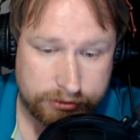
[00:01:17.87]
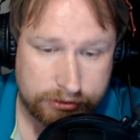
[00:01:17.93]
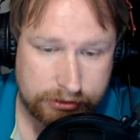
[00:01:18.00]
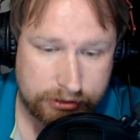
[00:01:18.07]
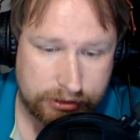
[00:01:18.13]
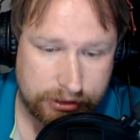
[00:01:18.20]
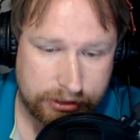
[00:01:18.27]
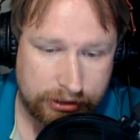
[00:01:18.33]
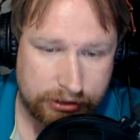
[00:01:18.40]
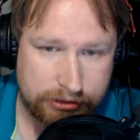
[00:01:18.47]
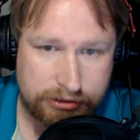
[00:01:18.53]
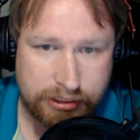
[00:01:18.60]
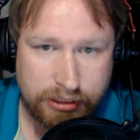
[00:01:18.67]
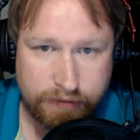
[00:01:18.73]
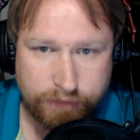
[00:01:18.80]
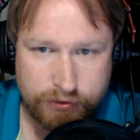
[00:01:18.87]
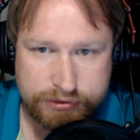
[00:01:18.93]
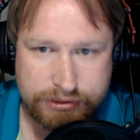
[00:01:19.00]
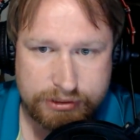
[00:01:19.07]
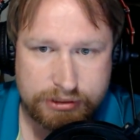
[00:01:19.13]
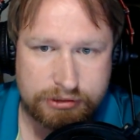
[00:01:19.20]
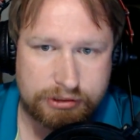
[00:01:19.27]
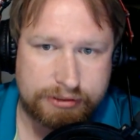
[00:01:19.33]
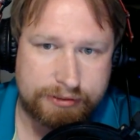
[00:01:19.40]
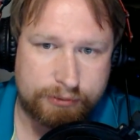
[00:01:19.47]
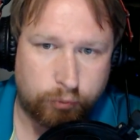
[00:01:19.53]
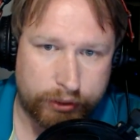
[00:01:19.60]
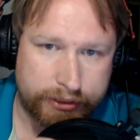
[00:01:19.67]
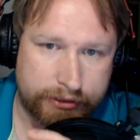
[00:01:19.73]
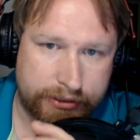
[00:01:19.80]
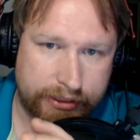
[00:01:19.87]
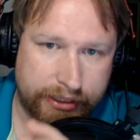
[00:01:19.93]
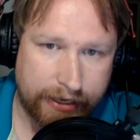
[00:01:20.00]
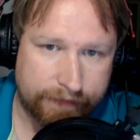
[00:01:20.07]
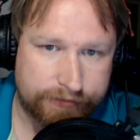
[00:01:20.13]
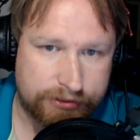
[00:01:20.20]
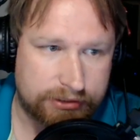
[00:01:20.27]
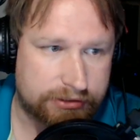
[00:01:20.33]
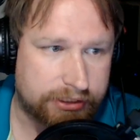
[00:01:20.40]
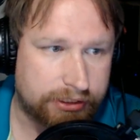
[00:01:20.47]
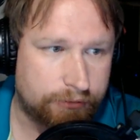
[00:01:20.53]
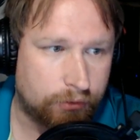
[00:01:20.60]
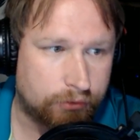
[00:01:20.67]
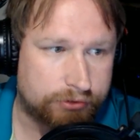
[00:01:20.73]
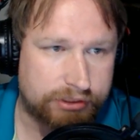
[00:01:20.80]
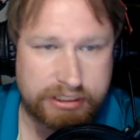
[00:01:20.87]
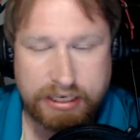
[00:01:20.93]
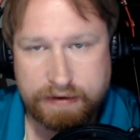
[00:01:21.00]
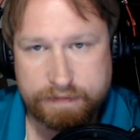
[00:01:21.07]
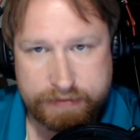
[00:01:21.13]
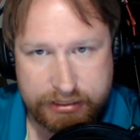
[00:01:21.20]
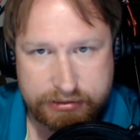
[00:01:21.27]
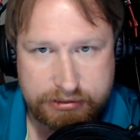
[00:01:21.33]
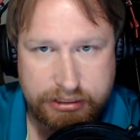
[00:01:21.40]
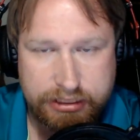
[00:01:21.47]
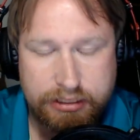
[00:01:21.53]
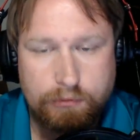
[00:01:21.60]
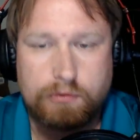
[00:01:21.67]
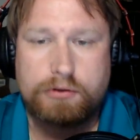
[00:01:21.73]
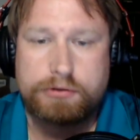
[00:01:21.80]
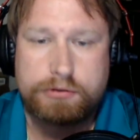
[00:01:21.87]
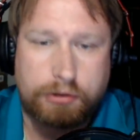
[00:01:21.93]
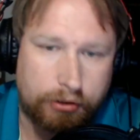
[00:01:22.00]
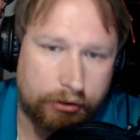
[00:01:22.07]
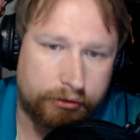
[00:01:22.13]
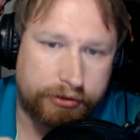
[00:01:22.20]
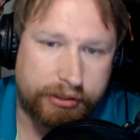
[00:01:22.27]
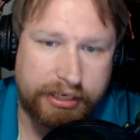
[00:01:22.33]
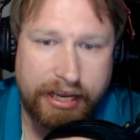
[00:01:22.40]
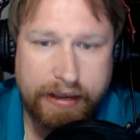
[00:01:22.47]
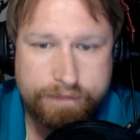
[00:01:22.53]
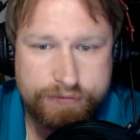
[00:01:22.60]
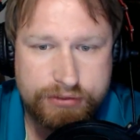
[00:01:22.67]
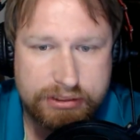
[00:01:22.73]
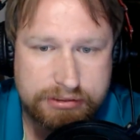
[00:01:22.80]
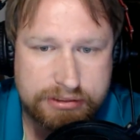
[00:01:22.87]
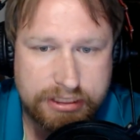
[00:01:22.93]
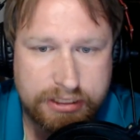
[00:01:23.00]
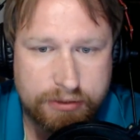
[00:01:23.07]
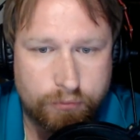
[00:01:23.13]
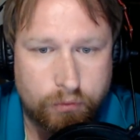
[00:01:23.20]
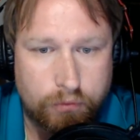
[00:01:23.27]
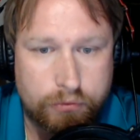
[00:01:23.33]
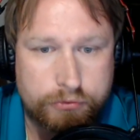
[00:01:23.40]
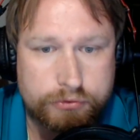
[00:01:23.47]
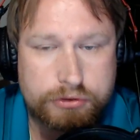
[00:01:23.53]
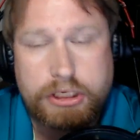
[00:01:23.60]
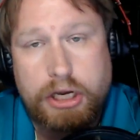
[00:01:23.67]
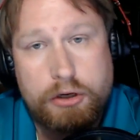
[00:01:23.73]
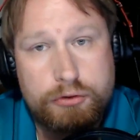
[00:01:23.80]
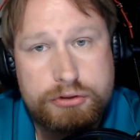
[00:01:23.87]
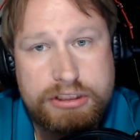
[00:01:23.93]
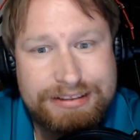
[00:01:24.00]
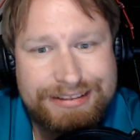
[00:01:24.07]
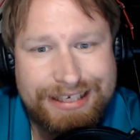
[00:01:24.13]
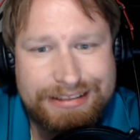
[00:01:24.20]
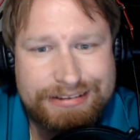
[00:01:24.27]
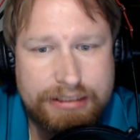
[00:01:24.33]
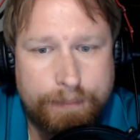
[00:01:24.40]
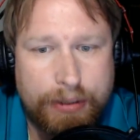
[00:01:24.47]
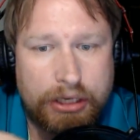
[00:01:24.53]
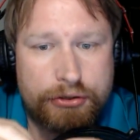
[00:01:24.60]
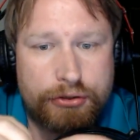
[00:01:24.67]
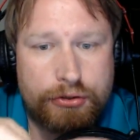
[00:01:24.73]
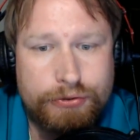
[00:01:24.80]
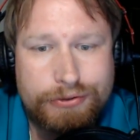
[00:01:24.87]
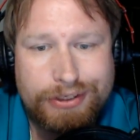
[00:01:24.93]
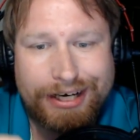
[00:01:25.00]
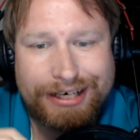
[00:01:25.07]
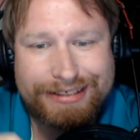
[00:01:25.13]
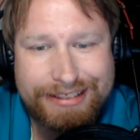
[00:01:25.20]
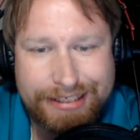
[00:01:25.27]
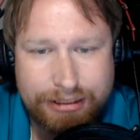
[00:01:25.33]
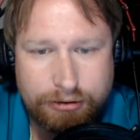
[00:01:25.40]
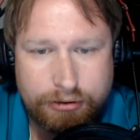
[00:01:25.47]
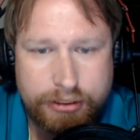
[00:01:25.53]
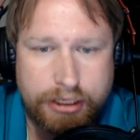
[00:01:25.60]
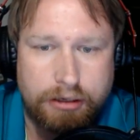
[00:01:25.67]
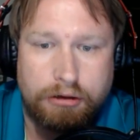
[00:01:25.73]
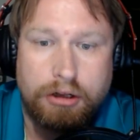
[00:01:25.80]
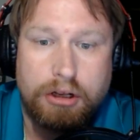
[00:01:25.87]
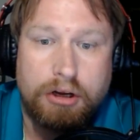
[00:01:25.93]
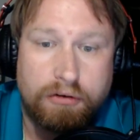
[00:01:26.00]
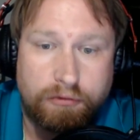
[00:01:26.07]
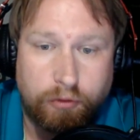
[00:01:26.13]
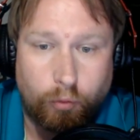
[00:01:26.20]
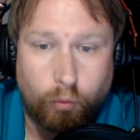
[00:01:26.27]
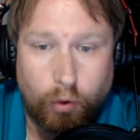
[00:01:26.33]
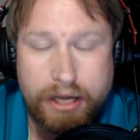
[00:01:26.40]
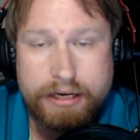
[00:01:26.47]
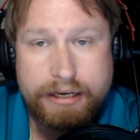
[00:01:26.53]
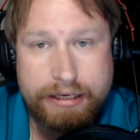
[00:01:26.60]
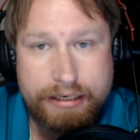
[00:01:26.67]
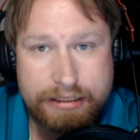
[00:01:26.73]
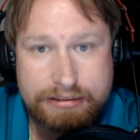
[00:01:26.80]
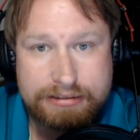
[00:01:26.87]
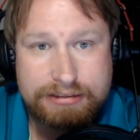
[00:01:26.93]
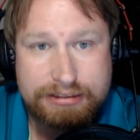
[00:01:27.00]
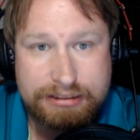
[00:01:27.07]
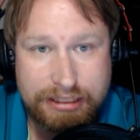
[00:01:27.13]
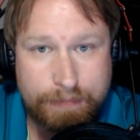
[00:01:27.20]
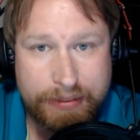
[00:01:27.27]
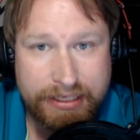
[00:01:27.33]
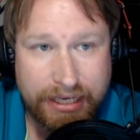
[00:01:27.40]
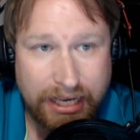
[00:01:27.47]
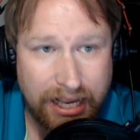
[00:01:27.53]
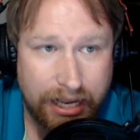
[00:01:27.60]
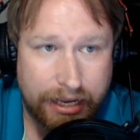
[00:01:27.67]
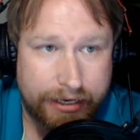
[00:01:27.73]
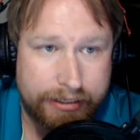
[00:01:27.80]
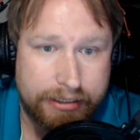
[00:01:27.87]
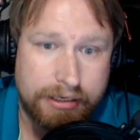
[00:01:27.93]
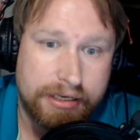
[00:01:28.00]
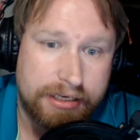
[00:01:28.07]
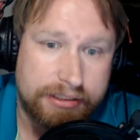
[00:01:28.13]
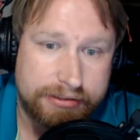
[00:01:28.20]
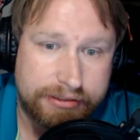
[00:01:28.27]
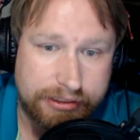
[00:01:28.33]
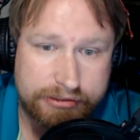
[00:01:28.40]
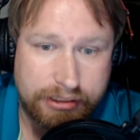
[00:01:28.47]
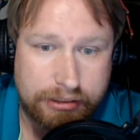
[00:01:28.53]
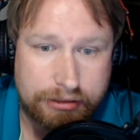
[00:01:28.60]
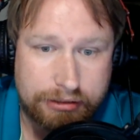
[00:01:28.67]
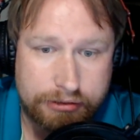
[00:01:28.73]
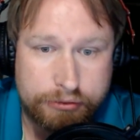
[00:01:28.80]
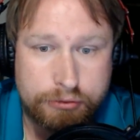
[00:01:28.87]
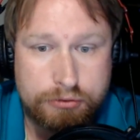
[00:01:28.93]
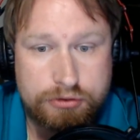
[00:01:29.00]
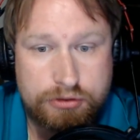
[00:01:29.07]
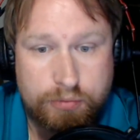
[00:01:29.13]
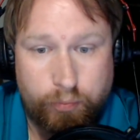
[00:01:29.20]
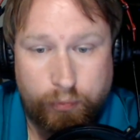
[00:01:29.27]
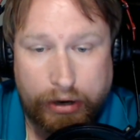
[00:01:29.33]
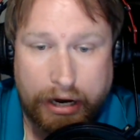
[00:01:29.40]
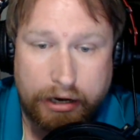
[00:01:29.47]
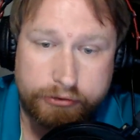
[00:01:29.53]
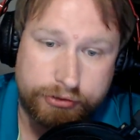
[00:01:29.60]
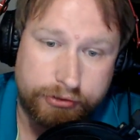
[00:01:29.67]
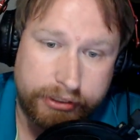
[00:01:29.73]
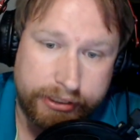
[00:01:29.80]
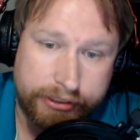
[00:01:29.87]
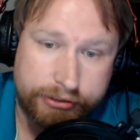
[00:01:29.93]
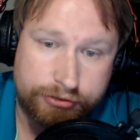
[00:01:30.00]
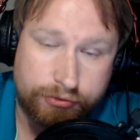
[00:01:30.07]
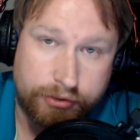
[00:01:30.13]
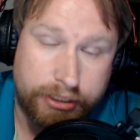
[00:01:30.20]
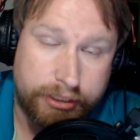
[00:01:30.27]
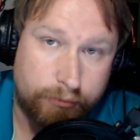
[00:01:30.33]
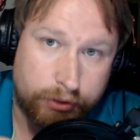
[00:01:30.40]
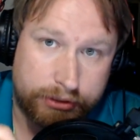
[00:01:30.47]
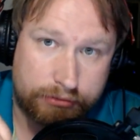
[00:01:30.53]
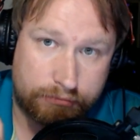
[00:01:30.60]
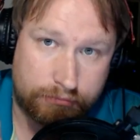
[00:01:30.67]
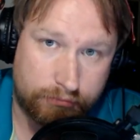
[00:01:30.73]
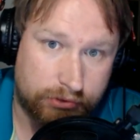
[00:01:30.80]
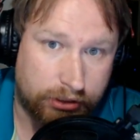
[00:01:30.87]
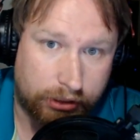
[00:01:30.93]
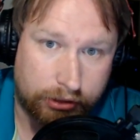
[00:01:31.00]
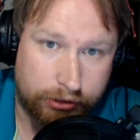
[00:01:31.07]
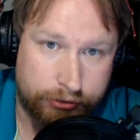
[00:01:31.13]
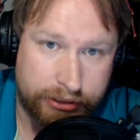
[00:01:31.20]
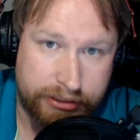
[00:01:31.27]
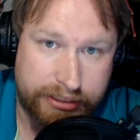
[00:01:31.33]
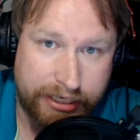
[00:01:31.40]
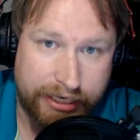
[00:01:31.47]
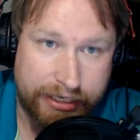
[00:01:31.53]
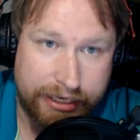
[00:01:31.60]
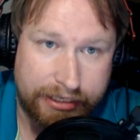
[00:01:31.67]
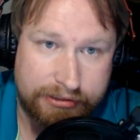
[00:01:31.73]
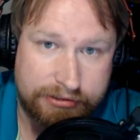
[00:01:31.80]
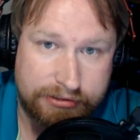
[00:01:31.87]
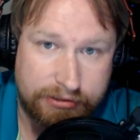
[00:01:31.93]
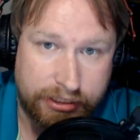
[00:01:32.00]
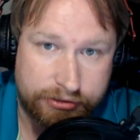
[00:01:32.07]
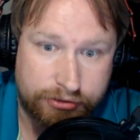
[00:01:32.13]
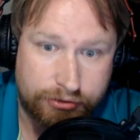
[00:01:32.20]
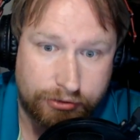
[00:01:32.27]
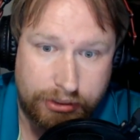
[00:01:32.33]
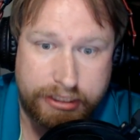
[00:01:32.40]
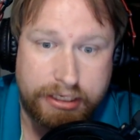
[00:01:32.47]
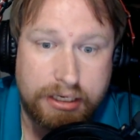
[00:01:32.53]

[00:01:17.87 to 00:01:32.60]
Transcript: the difference between the FCC rules and the FTC rules are the FCC rules goes and sets up a new criteria for what is CPI. This includes browser history, including DNS history,